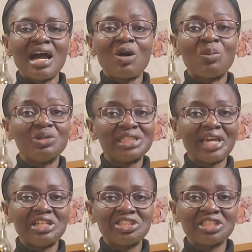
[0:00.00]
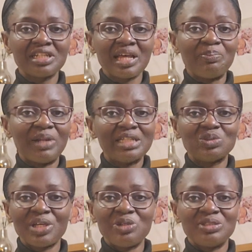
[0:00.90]
accommodation, a place
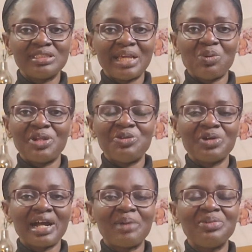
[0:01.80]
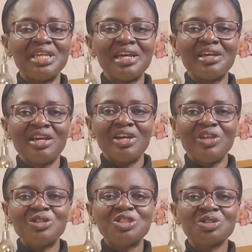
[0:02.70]
where you stay when you come here.
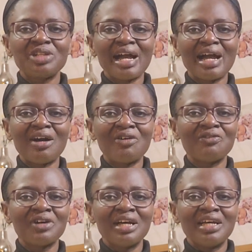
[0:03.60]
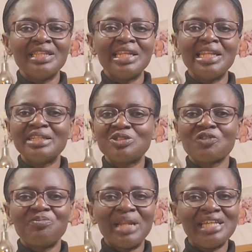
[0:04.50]
You should have the list
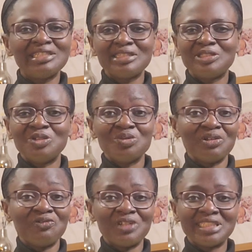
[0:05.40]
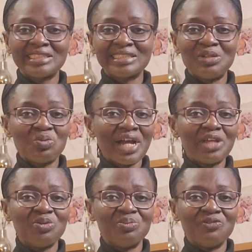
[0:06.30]
of places you'll be visiting, where
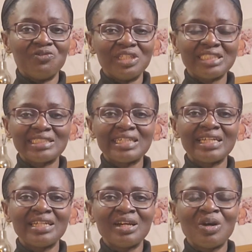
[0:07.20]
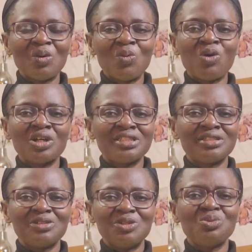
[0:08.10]
you'll be visiting, what
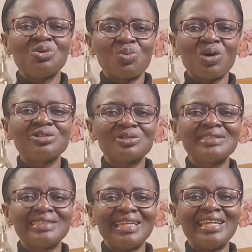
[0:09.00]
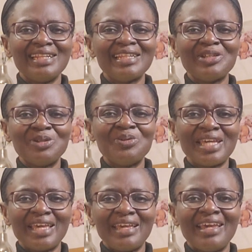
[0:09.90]
you would want to see in the
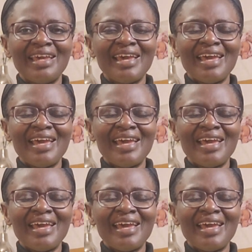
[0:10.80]
UK.